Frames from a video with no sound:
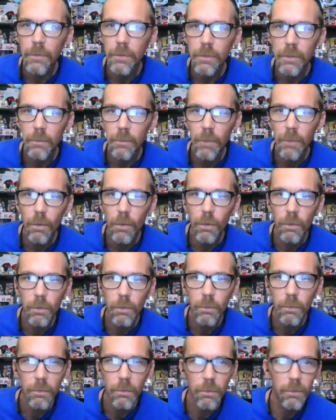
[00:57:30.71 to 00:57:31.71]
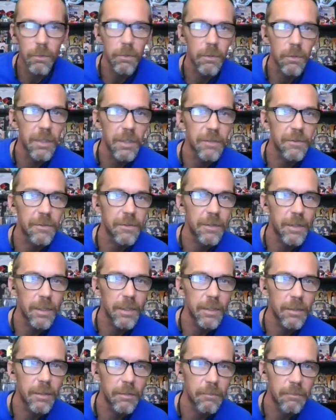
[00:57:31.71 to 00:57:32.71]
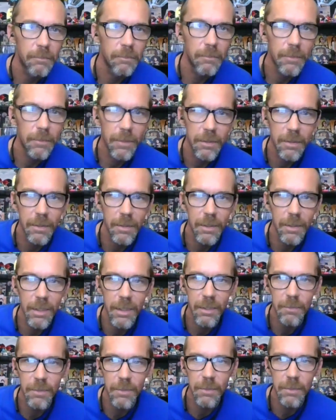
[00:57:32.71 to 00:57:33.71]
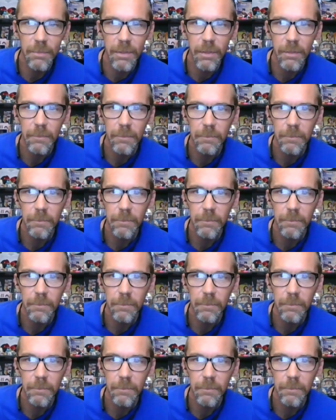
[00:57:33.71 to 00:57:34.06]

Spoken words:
tomorrow or later today, as the case may be.